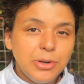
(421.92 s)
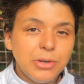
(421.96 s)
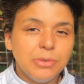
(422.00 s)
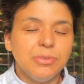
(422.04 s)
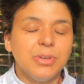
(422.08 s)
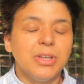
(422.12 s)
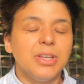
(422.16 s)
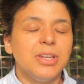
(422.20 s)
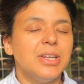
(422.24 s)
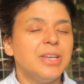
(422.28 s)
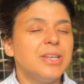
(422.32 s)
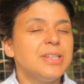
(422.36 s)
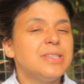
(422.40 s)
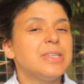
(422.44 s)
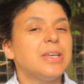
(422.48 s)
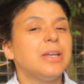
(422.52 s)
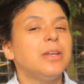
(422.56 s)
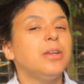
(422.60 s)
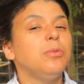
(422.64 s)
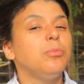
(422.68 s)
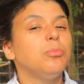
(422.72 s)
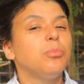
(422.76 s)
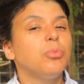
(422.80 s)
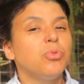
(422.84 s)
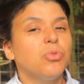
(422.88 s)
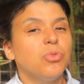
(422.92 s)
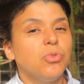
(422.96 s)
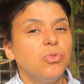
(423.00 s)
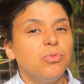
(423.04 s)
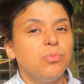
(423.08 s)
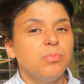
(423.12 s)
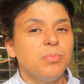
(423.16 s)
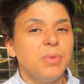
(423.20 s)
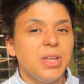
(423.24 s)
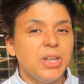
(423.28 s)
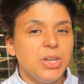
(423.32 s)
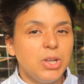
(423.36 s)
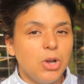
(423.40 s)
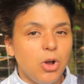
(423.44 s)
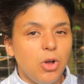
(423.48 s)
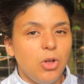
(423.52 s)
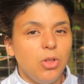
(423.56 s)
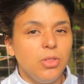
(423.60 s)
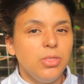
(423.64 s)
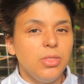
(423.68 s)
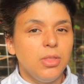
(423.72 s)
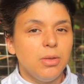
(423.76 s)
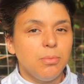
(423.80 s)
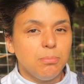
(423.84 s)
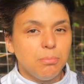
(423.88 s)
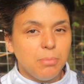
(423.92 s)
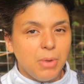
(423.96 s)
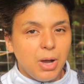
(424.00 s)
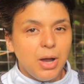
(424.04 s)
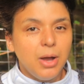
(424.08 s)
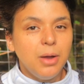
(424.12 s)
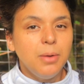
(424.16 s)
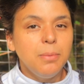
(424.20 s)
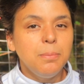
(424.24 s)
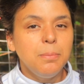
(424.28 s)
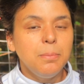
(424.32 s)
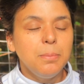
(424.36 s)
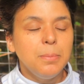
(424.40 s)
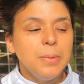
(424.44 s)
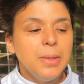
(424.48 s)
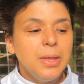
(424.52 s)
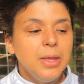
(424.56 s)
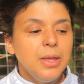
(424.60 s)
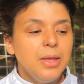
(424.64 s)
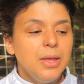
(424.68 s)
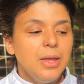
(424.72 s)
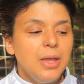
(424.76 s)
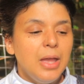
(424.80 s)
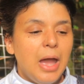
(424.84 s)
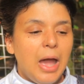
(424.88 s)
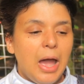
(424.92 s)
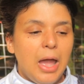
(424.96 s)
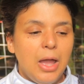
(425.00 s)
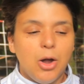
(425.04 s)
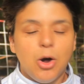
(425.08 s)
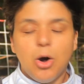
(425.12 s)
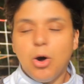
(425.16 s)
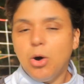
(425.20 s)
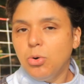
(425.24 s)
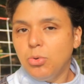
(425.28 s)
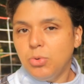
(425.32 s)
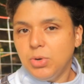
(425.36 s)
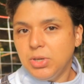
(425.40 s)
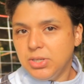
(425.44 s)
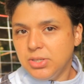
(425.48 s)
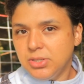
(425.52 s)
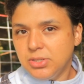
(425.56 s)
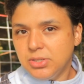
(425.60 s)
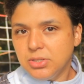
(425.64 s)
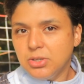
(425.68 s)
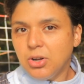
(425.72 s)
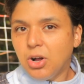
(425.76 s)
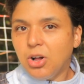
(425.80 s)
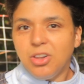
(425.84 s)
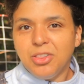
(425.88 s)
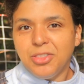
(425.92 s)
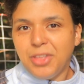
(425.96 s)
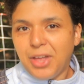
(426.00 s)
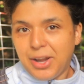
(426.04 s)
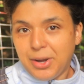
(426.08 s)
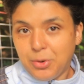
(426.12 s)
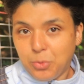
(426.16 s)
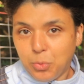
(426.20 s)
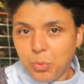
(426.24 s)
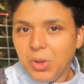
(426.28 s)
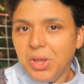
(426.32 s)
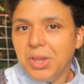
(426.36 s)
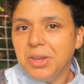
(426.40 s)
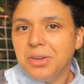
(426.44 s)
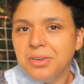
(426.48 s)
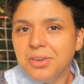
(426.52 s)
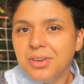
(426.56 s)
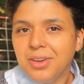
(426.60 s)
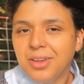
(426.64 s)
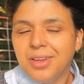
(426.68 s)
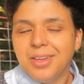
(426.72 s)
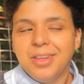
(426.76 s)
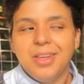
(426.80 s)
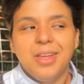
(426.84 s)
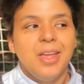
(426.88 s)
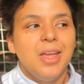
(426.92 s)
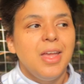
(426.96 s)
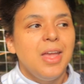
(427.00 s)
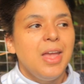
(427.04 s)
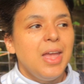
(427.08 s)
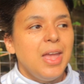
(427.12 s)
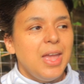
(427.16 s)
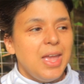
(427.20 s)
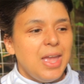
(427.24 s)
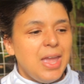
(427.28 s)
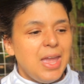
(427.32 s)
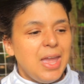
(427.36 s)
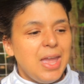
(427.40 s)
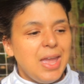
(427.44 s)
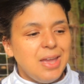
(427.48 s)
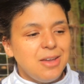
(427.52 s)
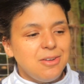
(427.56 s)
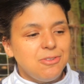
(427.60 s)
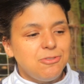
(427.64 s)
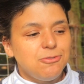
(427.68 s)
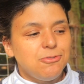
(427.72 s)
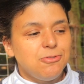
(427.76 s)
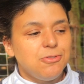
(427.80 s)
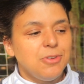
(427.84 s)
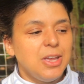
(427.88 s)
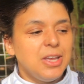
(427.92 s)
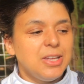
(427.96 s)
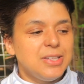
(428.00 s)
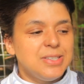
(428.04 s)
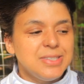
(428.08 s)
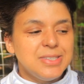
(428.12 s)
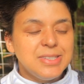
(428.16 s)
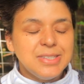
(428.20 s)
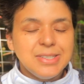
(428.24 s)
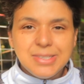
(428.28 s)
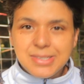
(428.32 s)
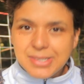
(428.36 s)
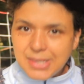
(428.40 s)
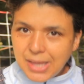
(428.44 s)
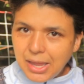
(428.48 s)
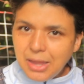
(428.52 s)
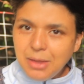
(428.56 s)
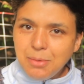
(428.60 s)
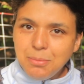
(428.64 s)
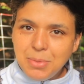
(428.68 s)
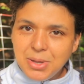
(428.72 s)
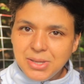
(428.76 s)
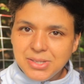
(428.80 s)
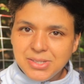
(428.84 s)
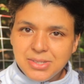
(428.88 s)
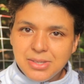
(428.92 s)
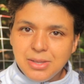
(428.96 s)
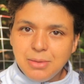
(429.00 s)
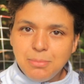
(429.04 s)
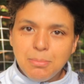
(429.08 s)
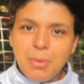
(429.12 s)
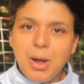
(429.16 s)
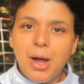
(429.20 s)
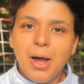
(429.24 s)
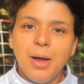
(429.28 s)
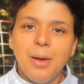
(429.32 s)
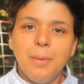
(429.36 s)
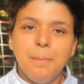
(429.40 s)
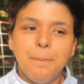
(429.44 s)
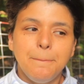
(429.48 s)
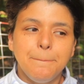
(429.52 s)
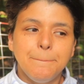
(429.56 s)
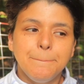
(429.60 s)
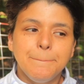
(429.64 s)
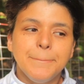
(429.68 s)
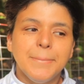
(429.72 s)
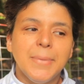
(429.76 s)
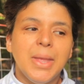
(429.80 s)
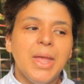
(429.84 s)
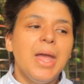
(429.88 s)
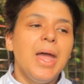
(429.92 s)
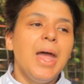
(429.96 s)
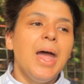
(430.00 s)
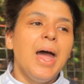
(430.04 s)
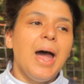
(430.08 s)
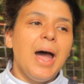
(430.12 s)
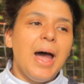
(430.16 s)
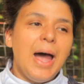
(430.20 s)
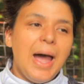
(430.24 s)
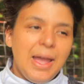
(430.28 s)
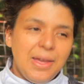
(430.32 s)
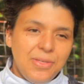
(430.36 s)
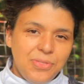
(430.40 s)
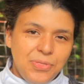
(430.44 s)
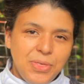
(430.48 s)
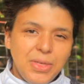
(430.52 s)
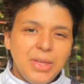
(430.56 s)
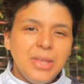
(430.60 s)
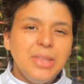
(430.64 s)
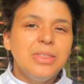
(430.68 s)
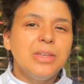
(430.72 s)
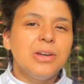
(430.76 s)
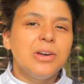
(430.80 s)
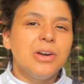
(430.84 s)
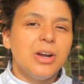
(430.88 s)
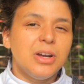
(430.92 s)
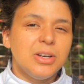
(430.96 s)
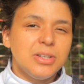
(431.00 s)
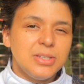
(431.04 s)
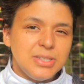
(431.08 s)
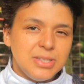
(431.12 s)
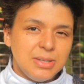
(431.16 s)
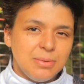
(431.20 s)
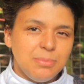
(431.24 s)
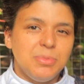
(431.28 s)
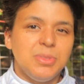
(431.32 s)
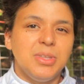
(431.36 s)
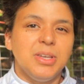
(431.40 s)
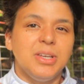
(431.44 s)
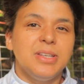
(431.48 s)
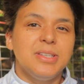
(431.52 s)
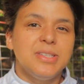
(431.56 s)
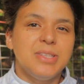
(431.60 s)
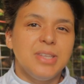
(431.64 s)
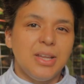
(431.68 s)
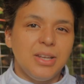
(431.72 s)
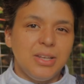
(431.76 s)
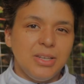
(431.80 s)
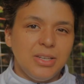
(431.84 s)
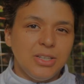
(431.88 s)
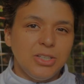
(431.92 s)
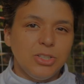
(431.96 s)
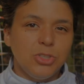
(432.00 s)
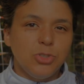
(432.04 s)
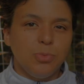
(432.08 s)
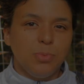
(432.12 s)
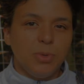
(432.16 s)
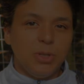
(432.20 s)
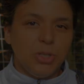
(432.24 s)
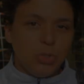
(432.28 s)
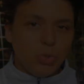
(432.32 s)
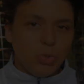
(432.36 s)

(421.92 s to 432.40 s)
of it, it's an improvement on the mom, I always call that a win. If it's the same as the mom, I think there are some things that need to be